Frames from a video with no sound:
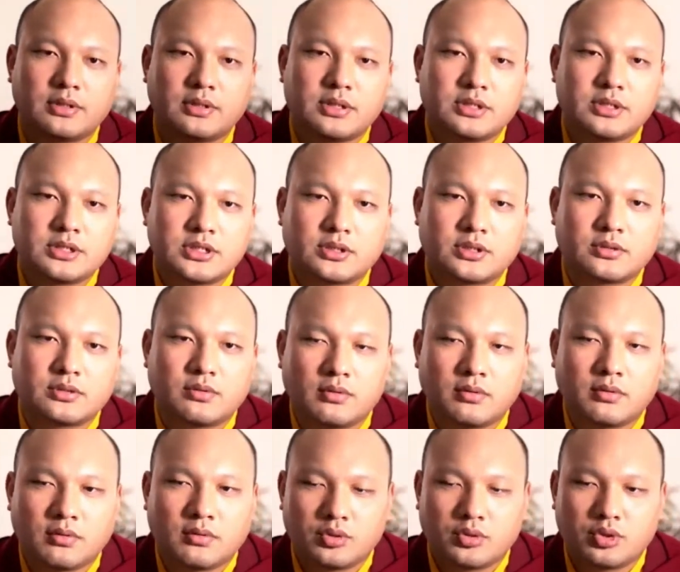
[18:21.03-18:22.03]

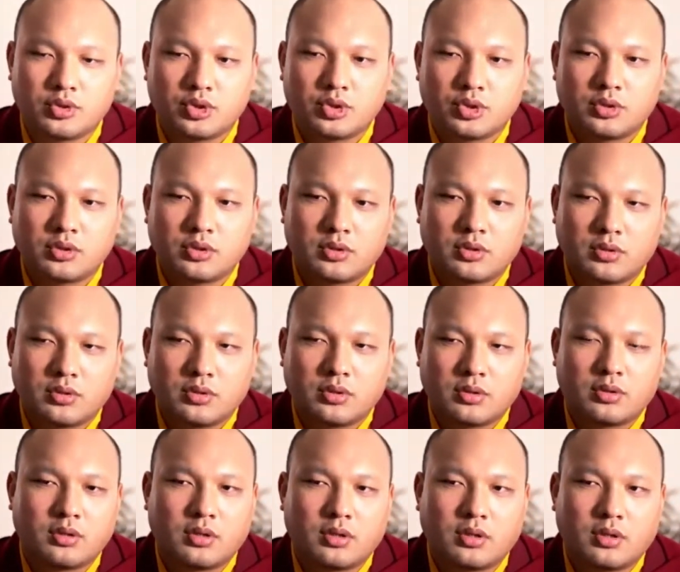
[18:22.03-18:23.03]
The other day, I
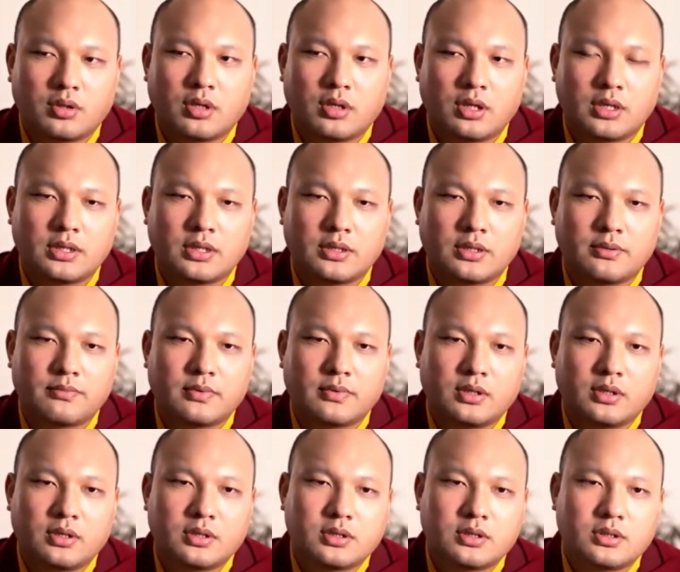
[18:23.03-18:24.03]
spoke
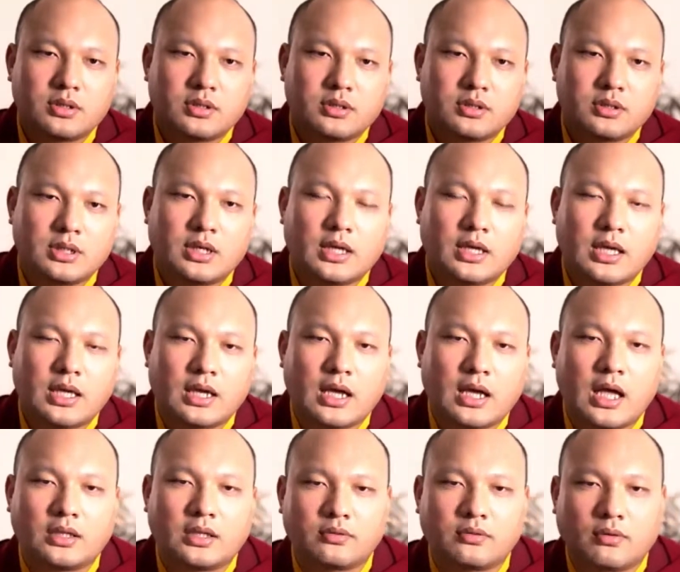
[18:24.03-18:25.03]
incorrectly. I said that he was
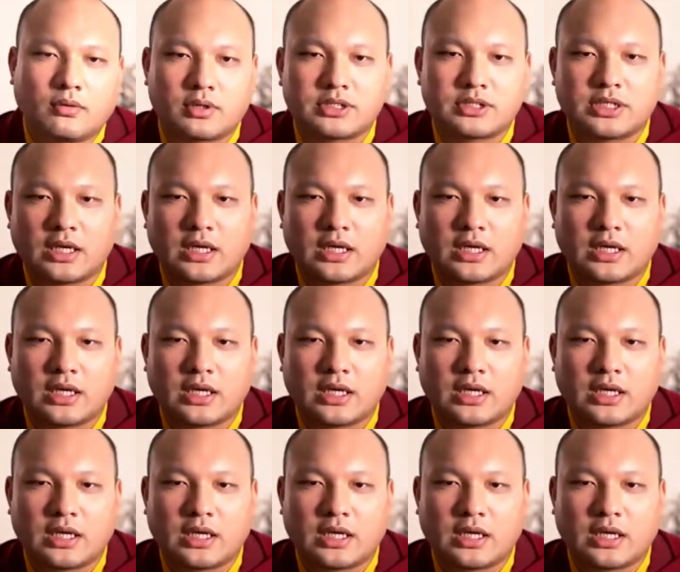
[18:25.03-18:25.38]
born in...